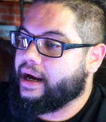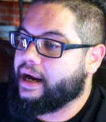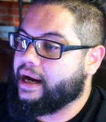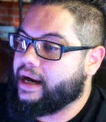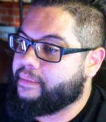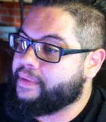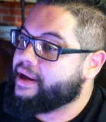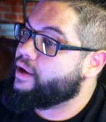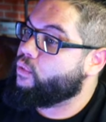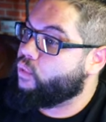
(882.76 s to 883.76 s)
Um,
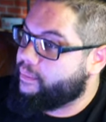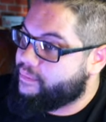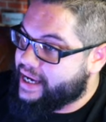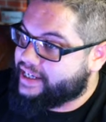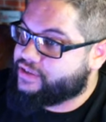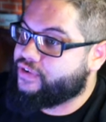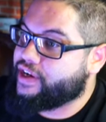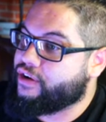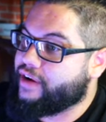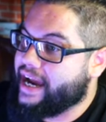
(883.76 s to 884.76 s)
what makes
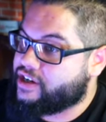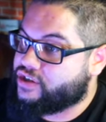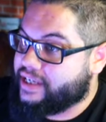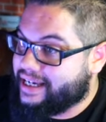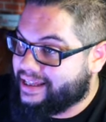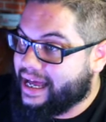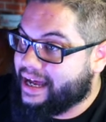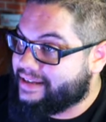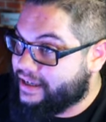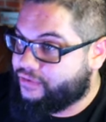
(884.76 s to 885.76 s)
Figure actually a
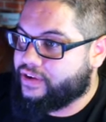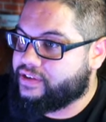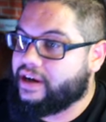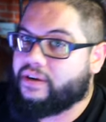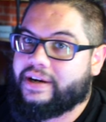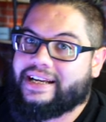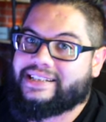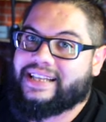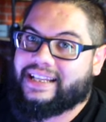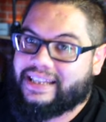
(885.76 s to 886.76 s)
lot different though
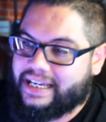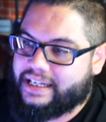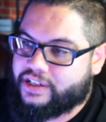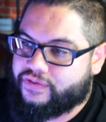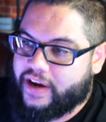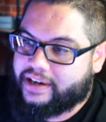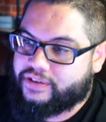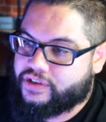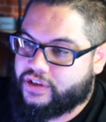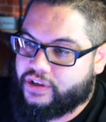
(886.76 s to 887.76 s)
is the leanness
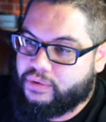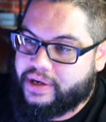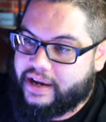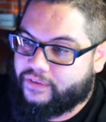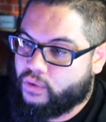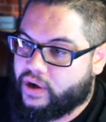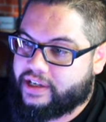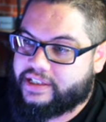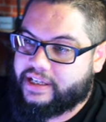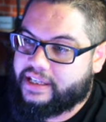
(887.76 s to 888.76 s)
factor. So you would never want
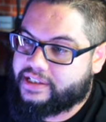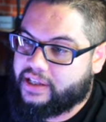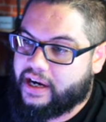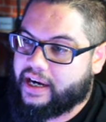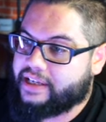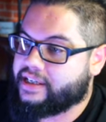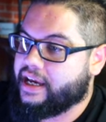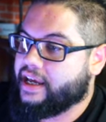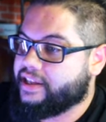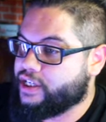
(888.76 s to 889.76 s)
to see these lines,
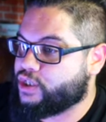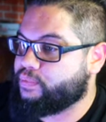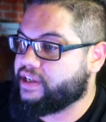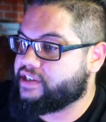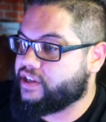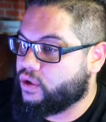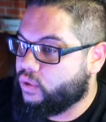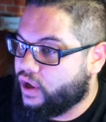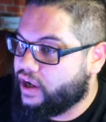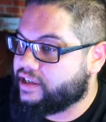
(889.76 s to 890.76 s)
these splits in the
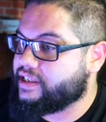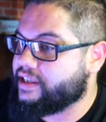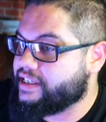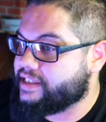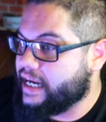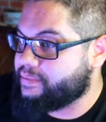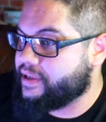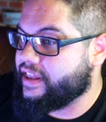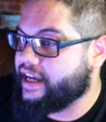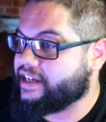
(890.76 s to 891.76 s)
quads and these types
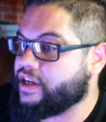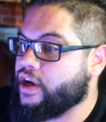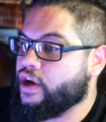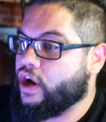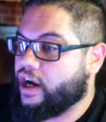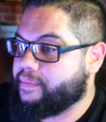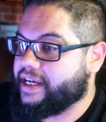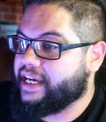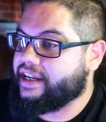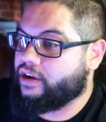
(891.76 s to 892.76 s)
of things on a
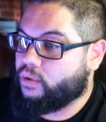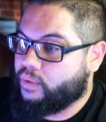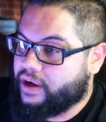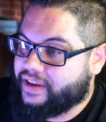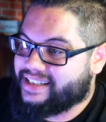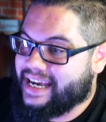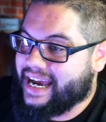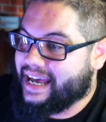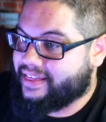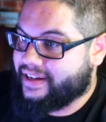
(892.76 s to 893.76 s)
bikini or wellness
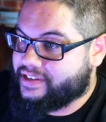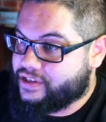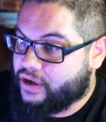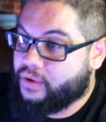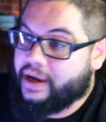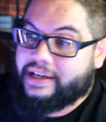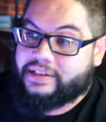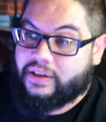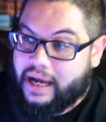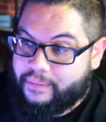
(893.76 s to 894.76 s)
athlete. So
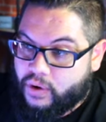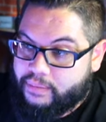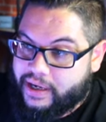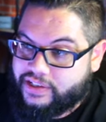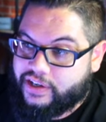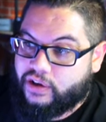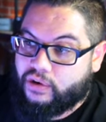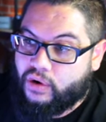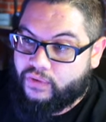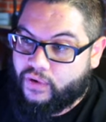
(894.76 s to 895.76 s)
it's a lot more muscular
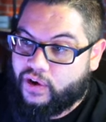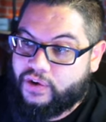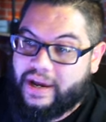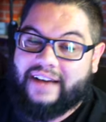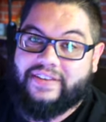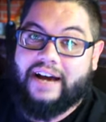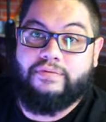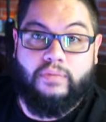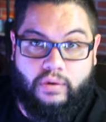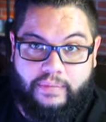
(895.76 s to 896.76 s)
overall. You have to
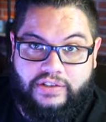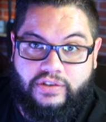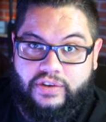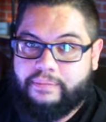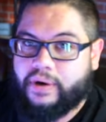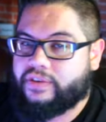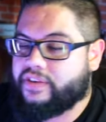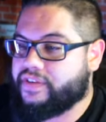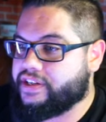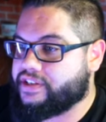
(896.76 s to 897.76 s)
have more muscle than both
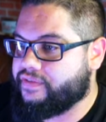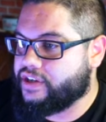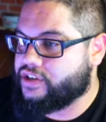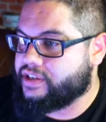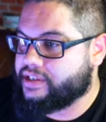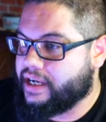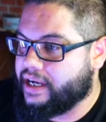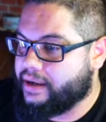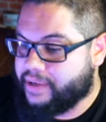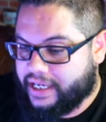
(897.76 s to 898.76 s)
of these divisions,
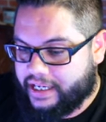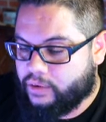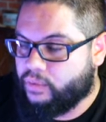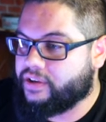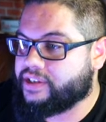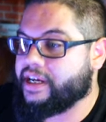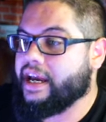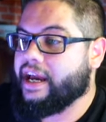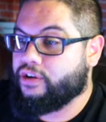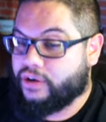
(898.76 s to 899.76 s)
uh, bikini and wellness.
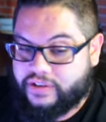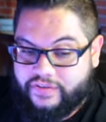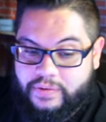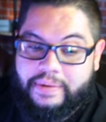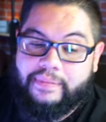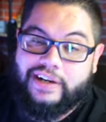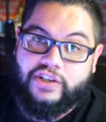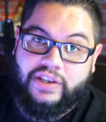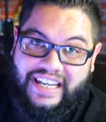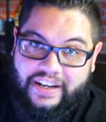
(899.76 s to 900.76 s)
You also have to be much
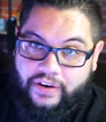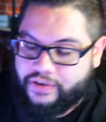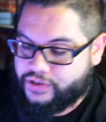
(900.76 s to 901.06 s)
leaner.